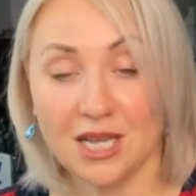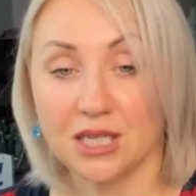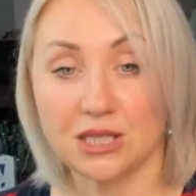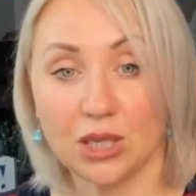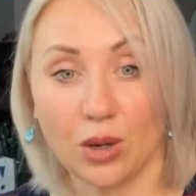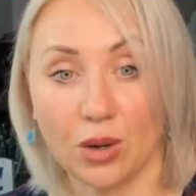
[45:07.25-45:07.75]

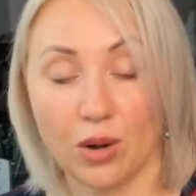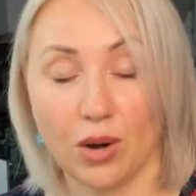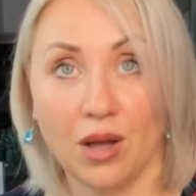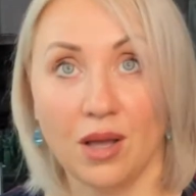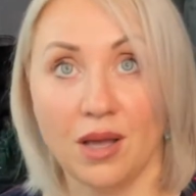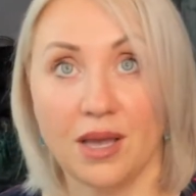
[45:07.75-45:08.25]

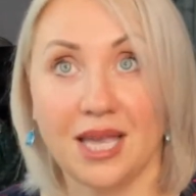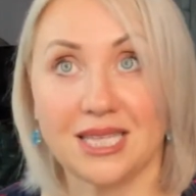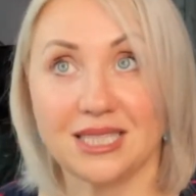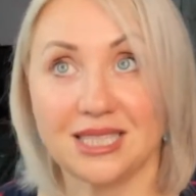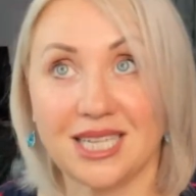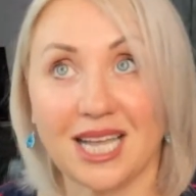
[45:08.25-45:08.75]
So
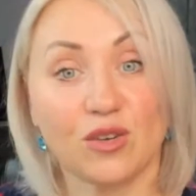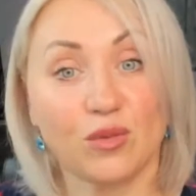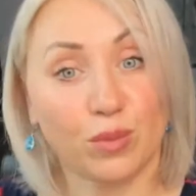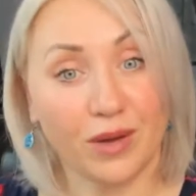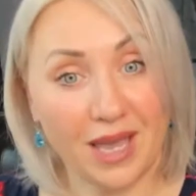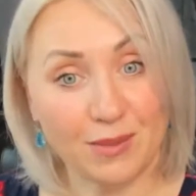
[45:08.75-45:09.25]
instead
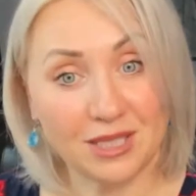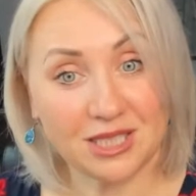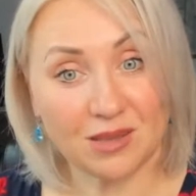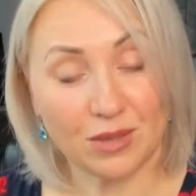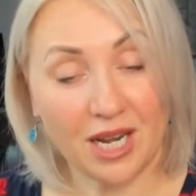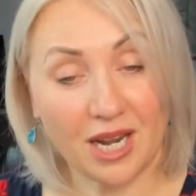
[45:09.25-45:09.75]
of blaming
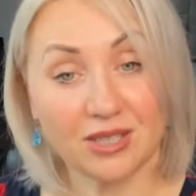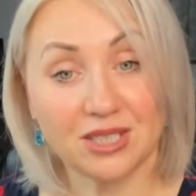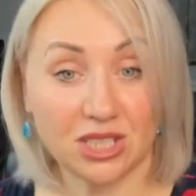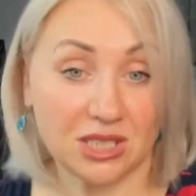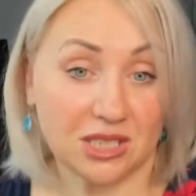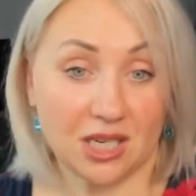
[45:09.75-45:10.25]
somebody
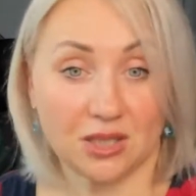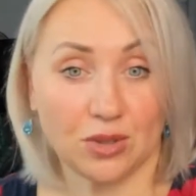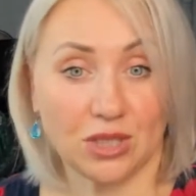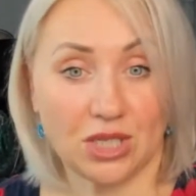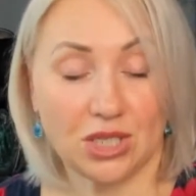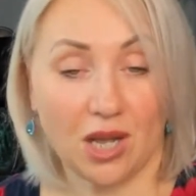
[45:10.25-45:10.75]
else, just start
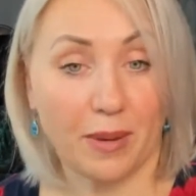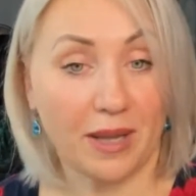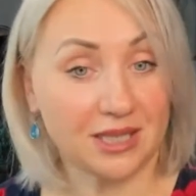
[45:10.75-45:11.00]
doing the job.